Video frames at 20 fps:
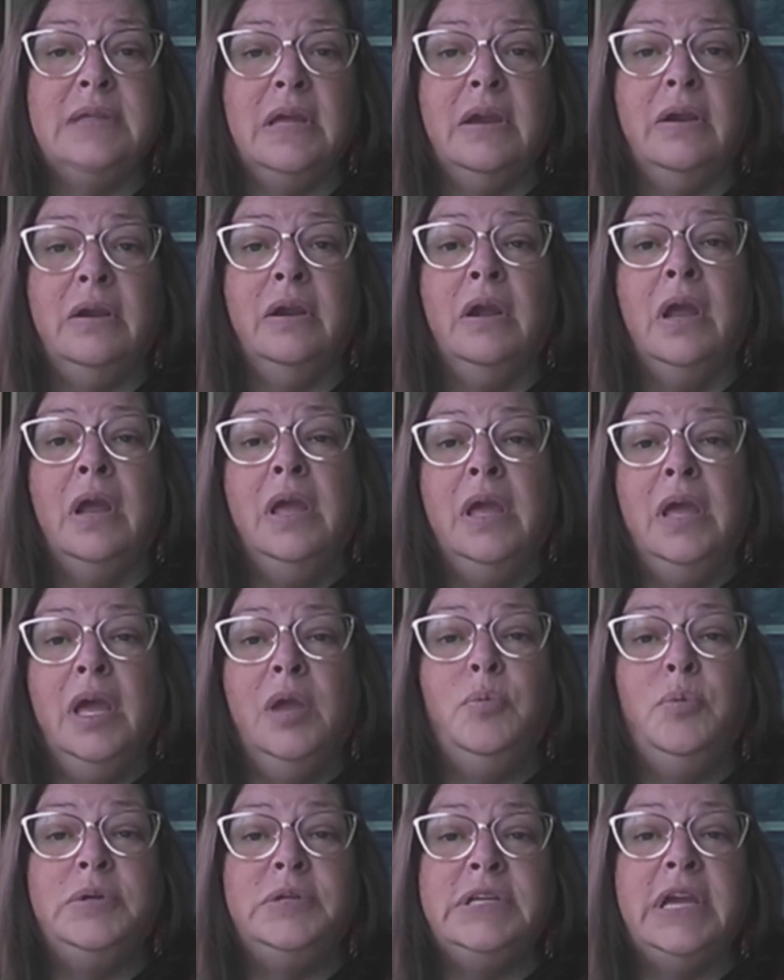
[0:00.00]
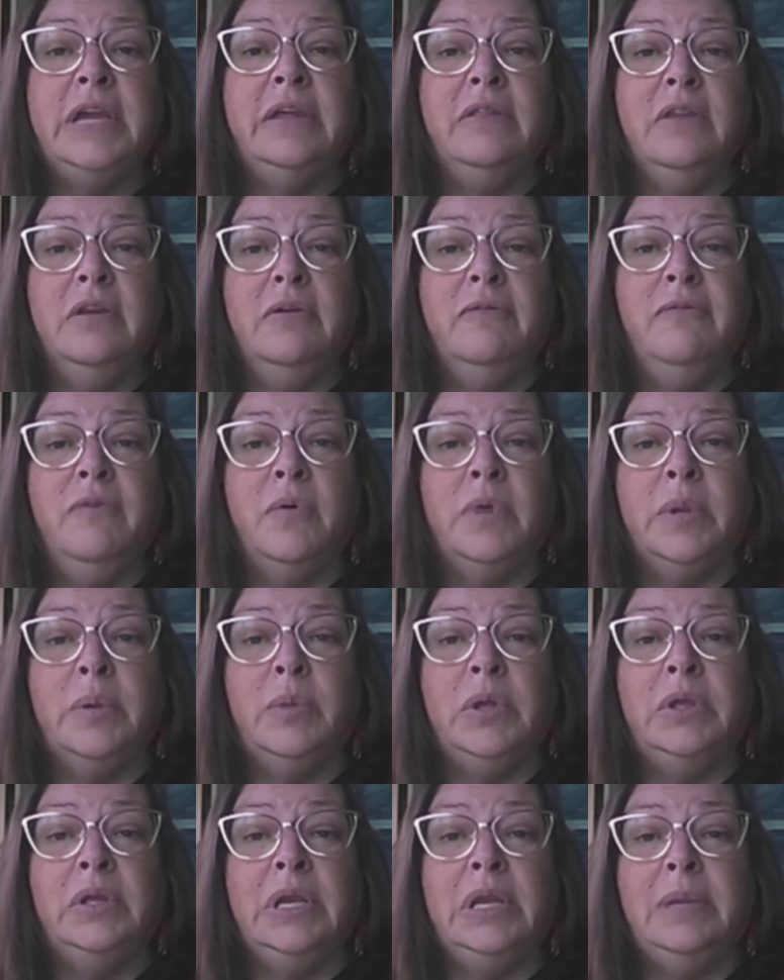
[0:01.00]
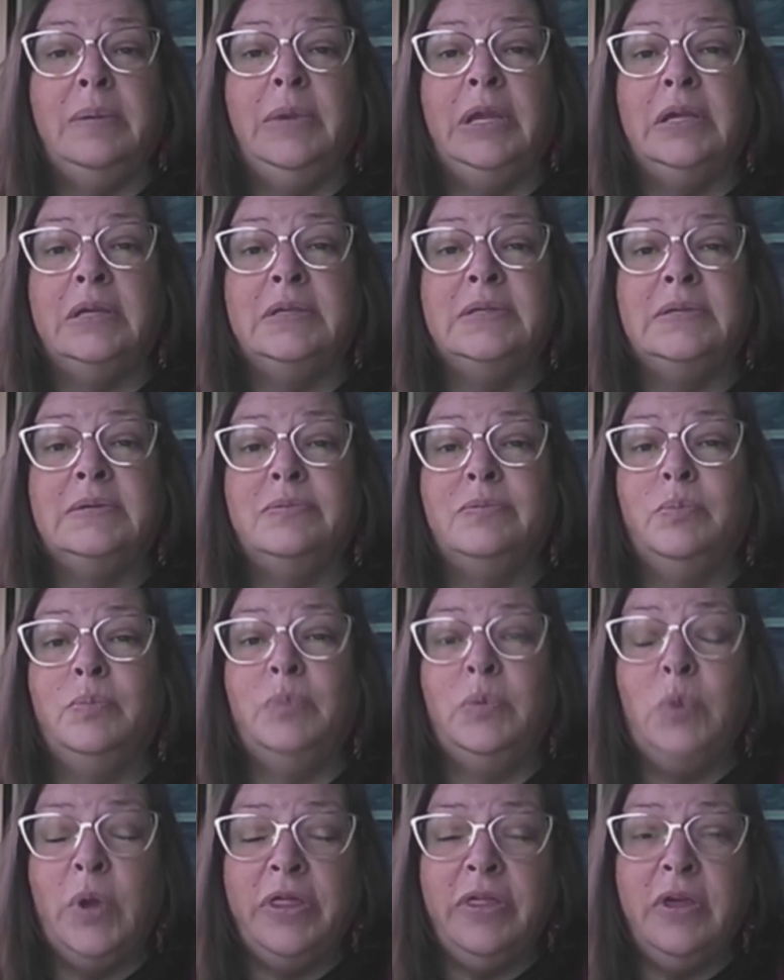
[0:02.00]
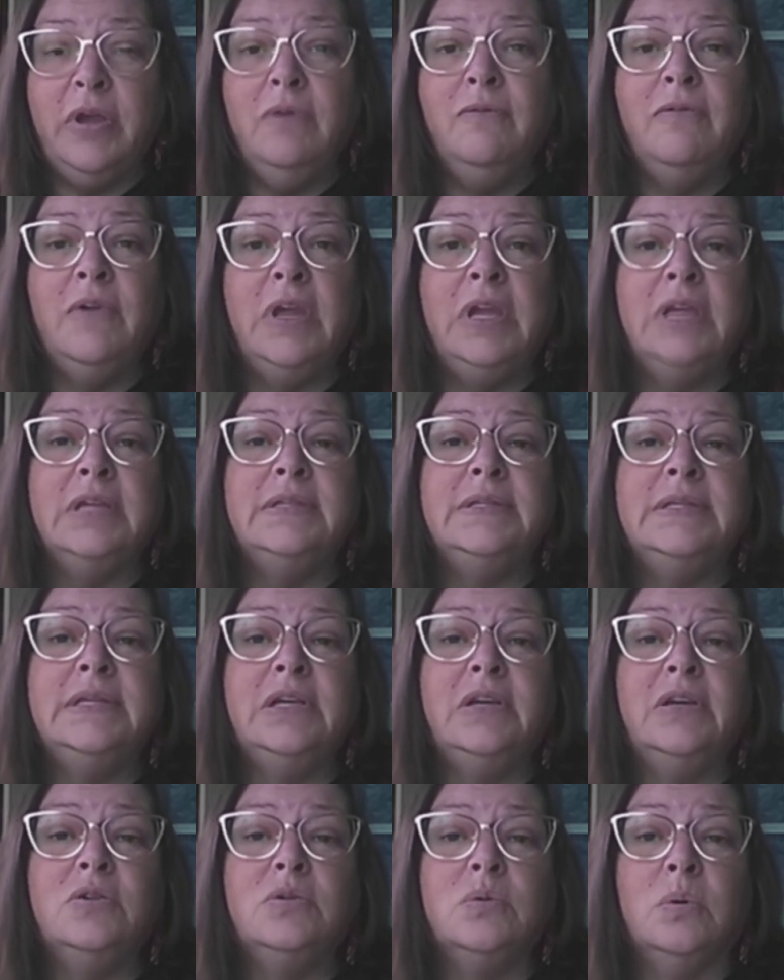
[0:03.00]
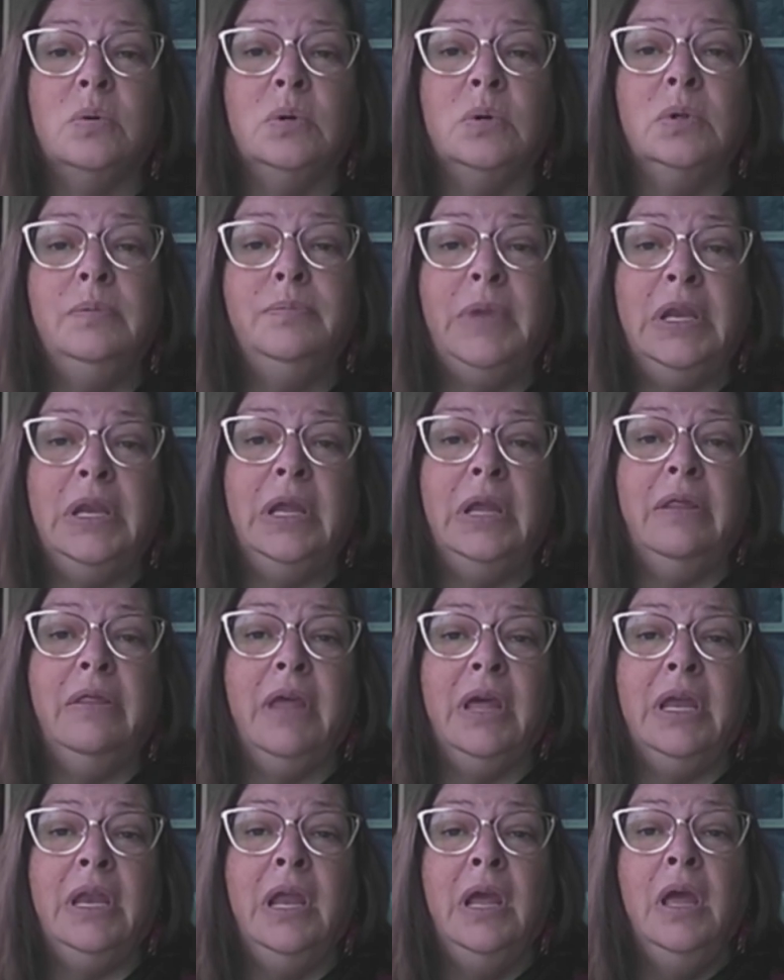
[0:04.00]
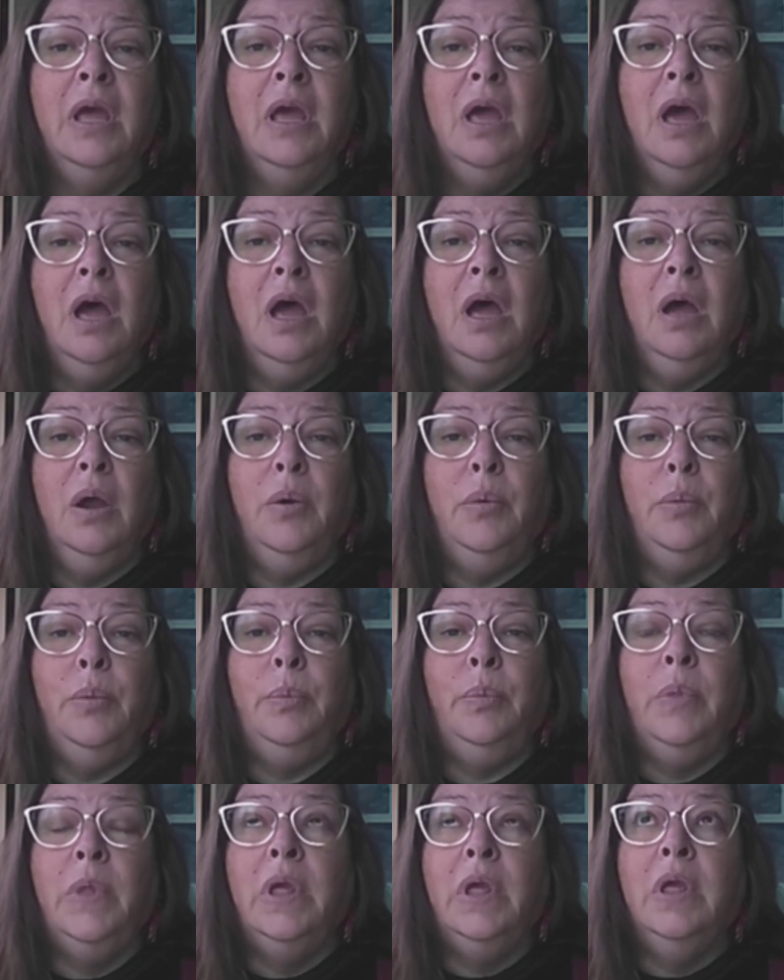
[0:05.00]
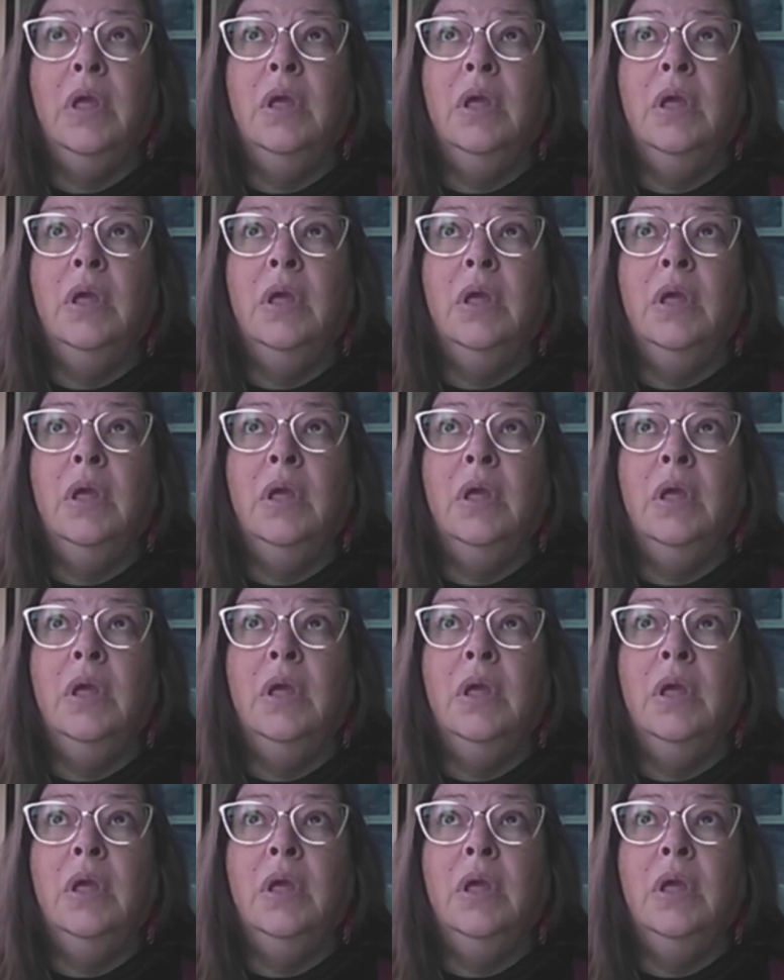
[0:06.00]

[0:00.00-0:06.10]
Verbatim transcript: there and protect the affordability because without vacancy control, meaning that um,